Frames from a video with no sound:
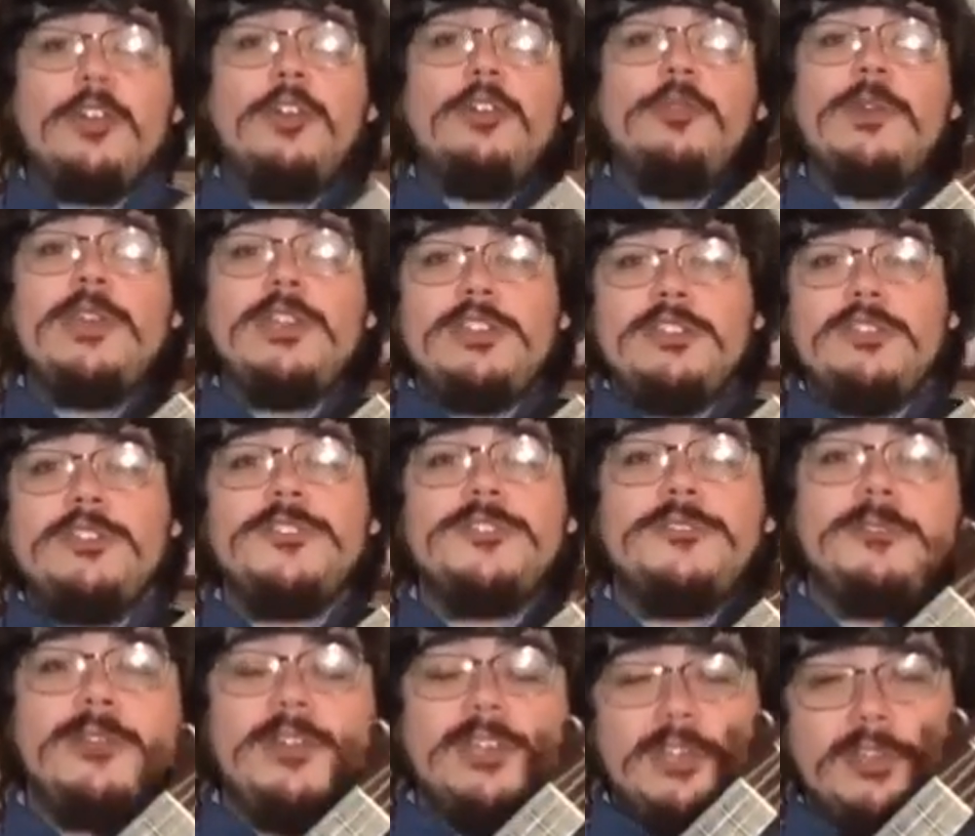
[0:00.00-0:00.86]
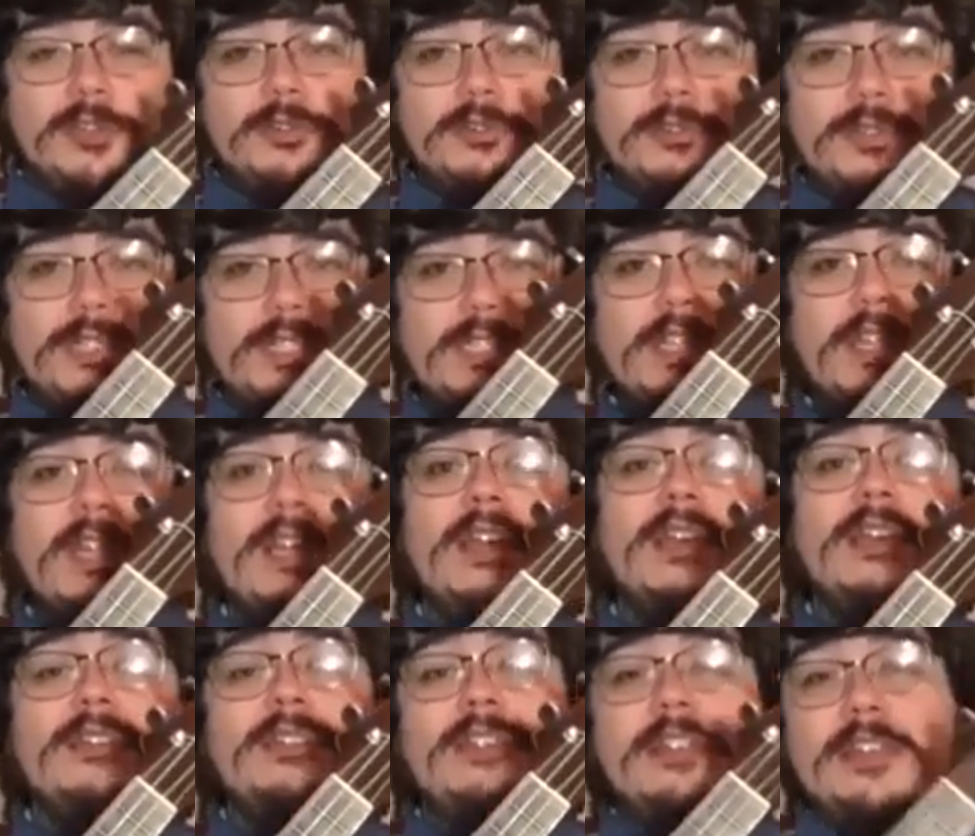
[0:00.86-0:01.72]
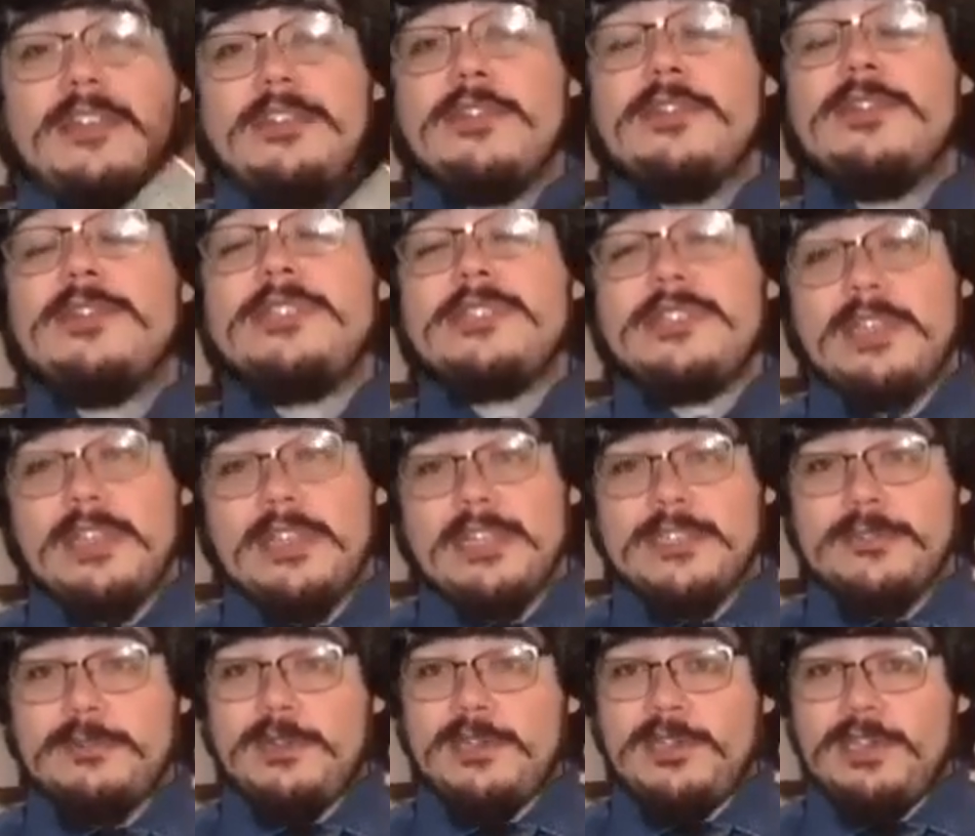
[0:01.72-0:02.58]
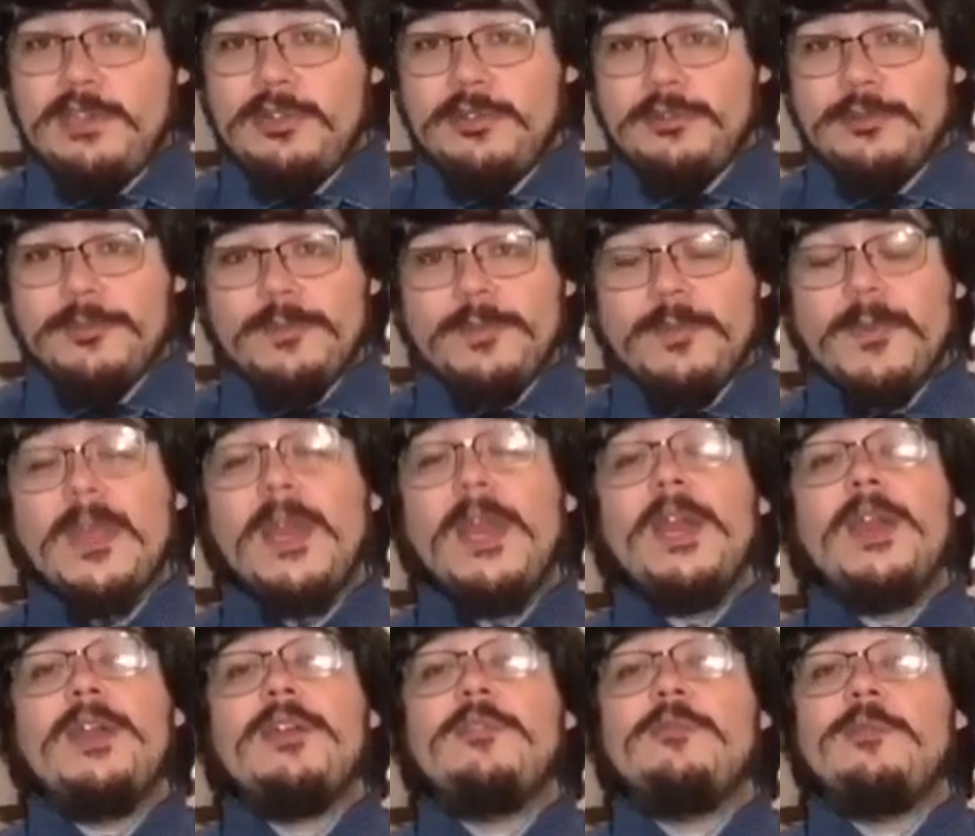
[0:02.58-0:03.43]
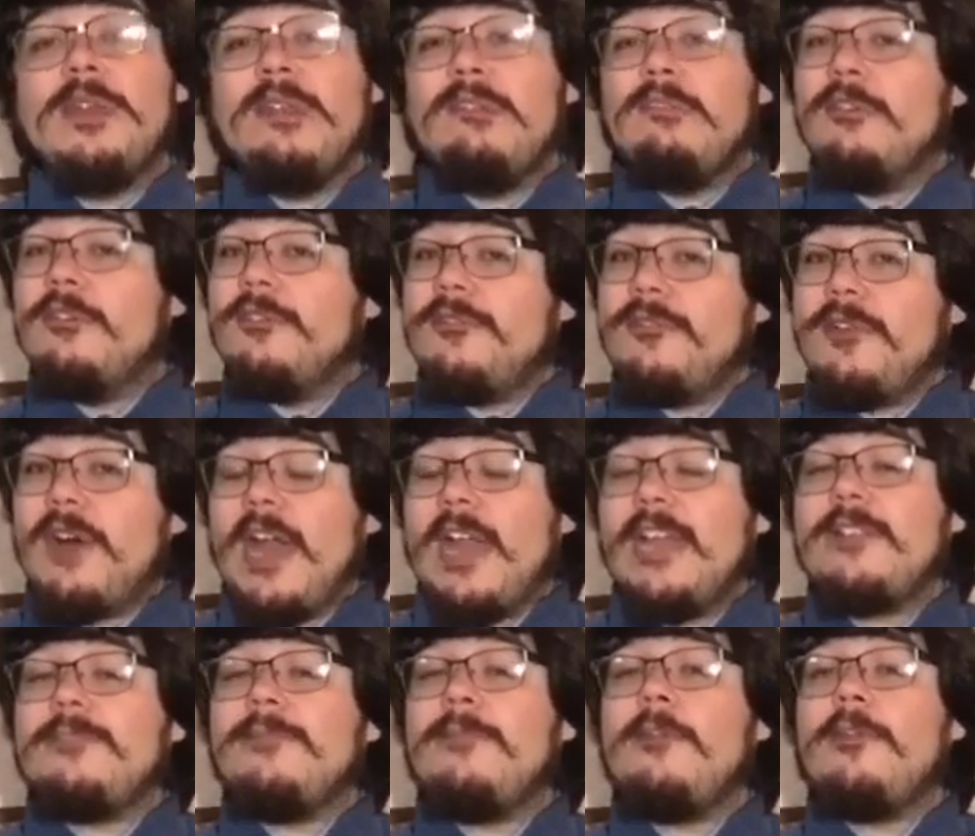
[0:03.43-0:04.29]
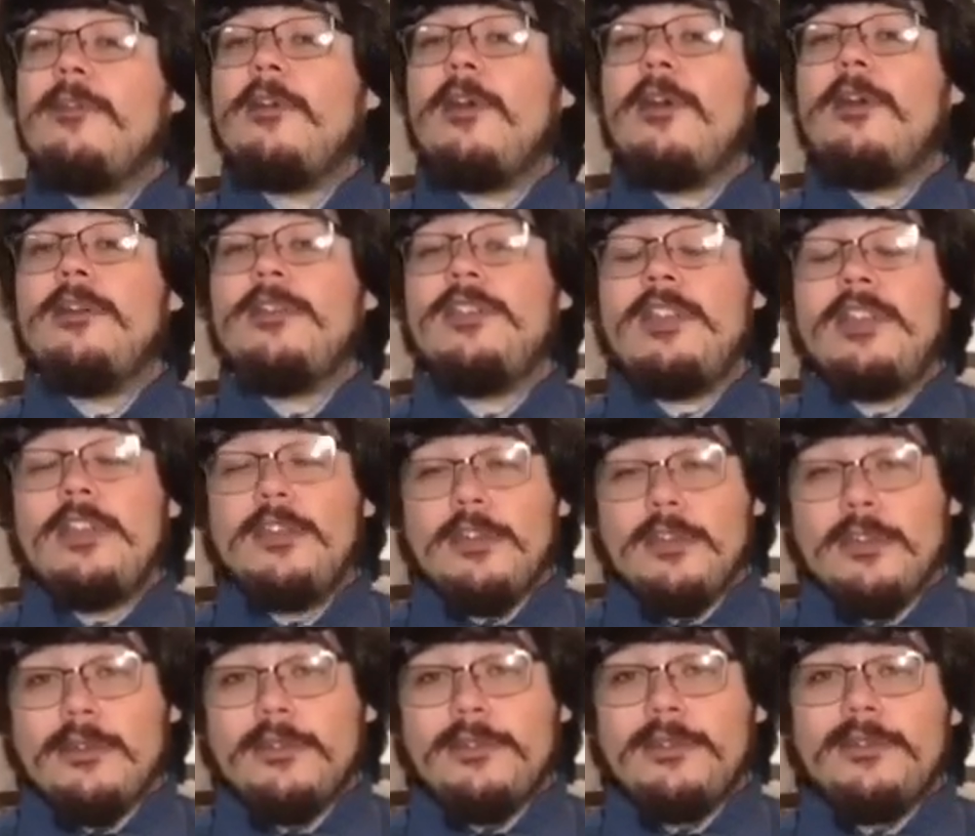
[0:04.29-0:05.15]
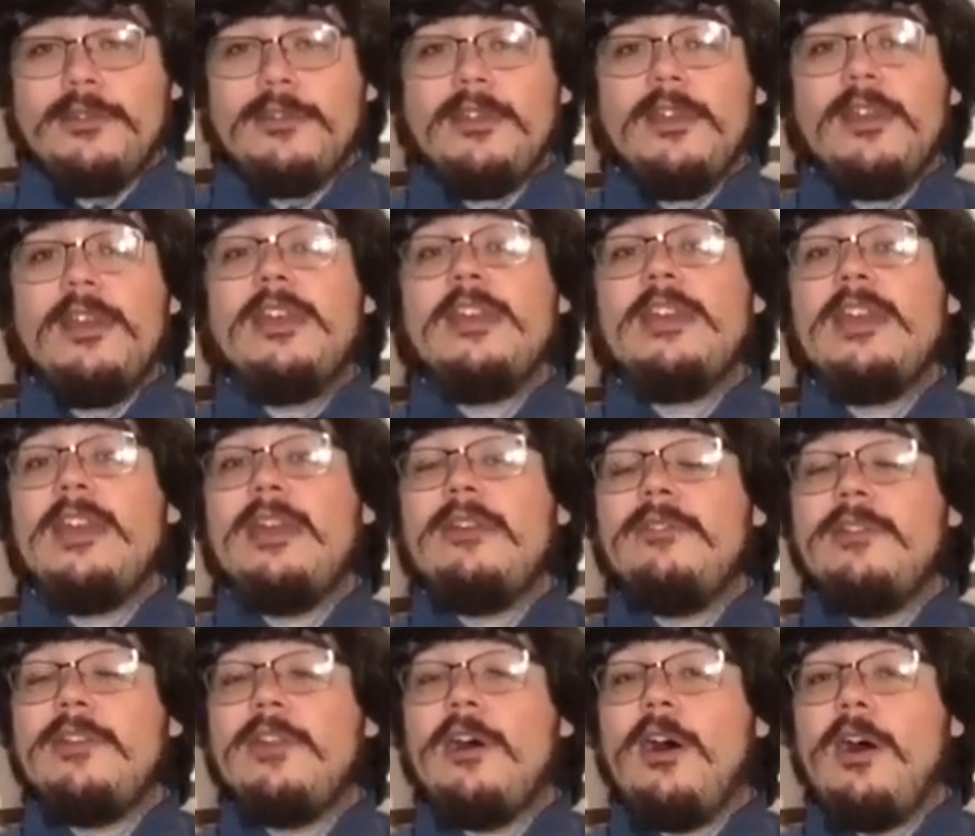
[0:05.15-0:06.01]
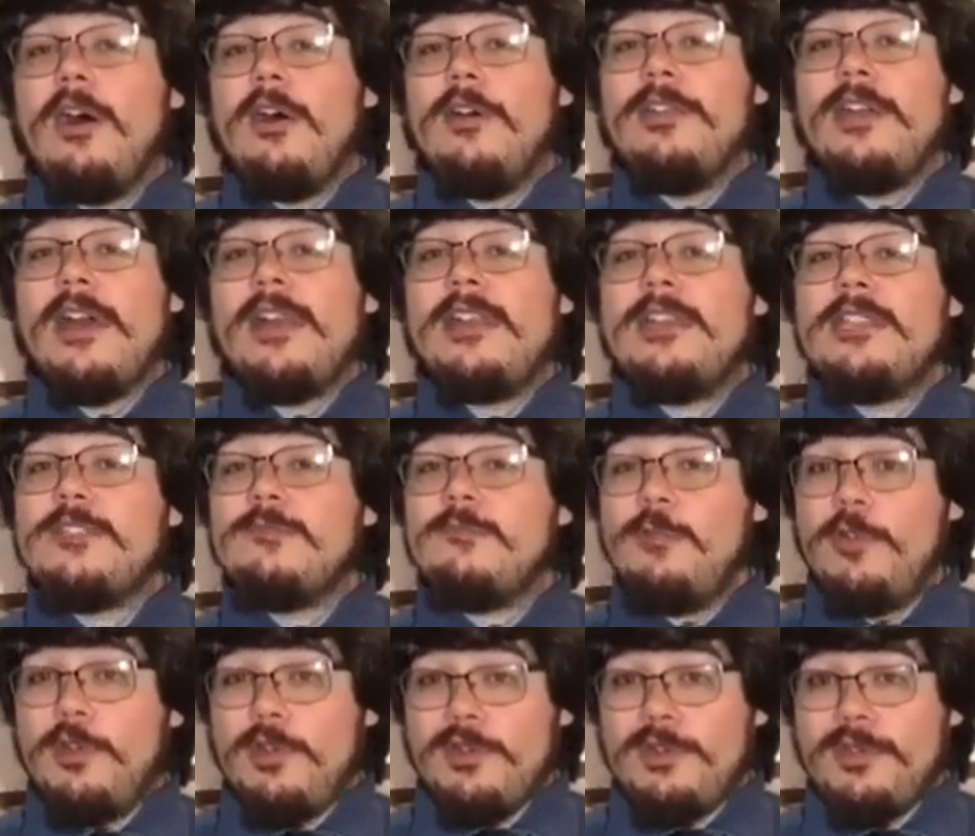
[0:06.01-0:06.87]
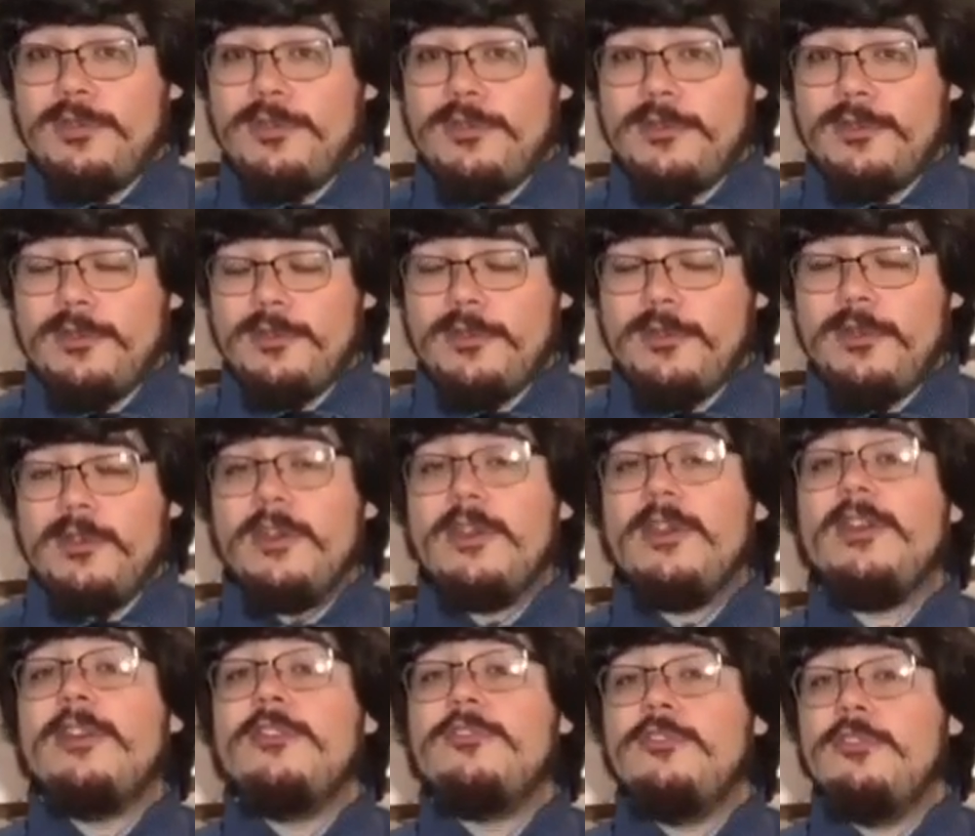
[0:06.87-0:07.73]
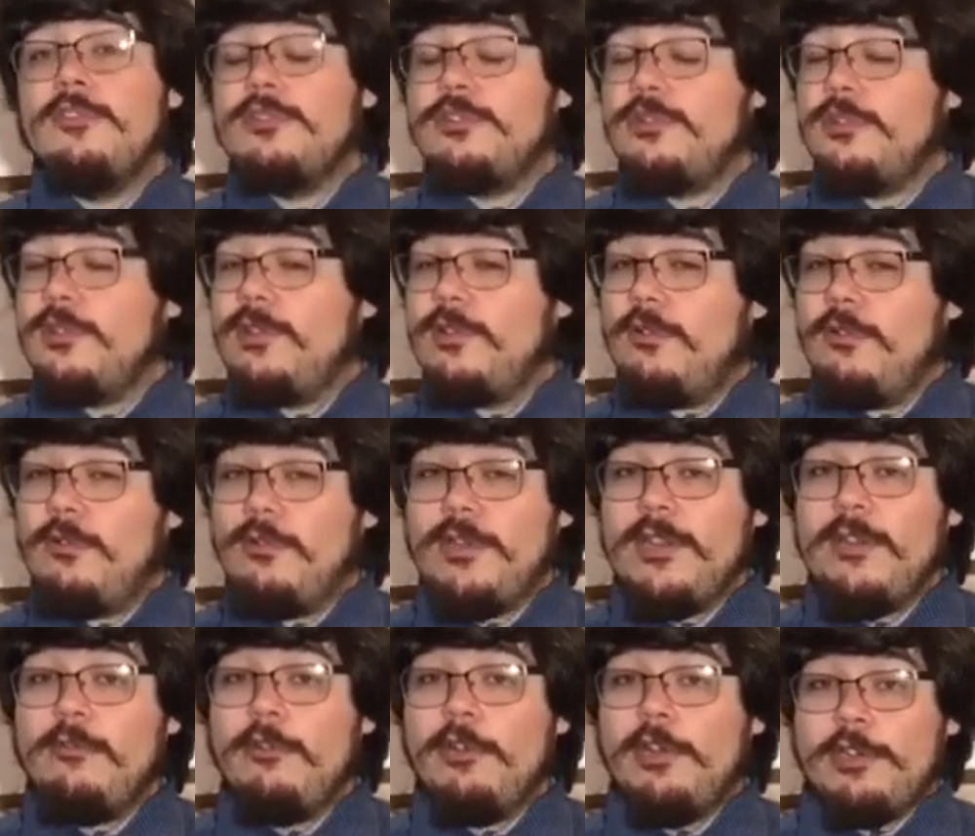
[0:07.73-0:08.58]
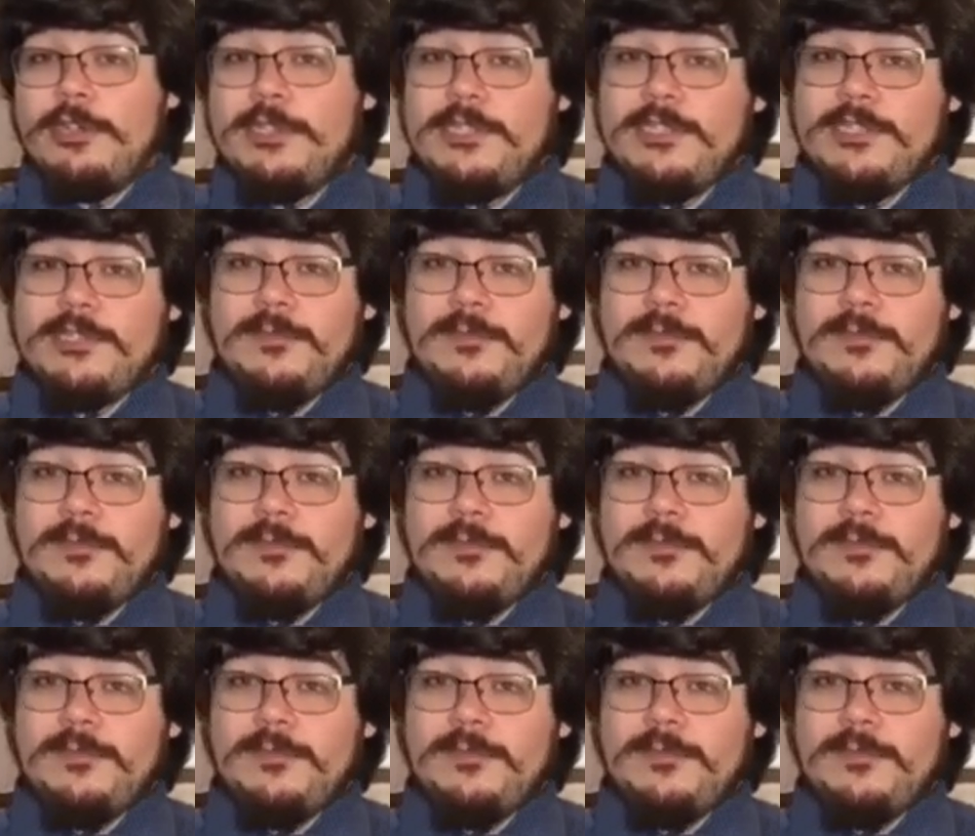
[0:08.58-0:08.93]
reduce, reuse. These are the things we do. We will fight for the earth, give it all that it's worth. Those are the only words.